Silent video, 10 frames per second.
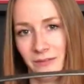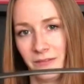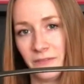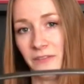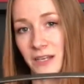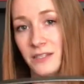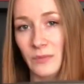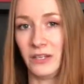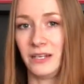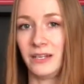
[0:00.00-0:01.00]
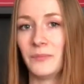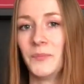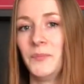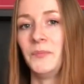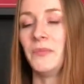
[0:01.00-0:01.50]
the flexibility.
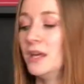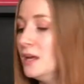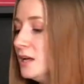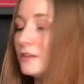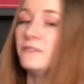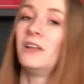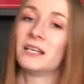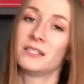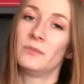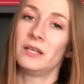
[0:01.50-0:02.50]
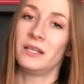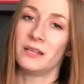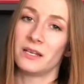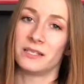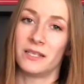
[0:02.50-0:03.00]
The flexibility
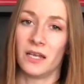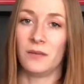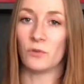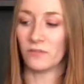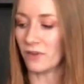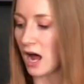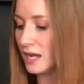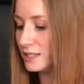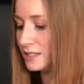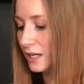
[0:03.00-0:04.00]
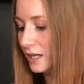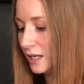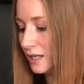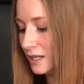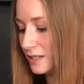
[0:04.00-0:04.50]
that a SIGI provides
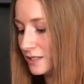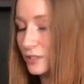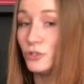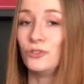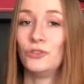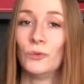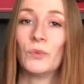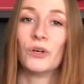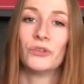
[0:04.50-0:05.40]
is super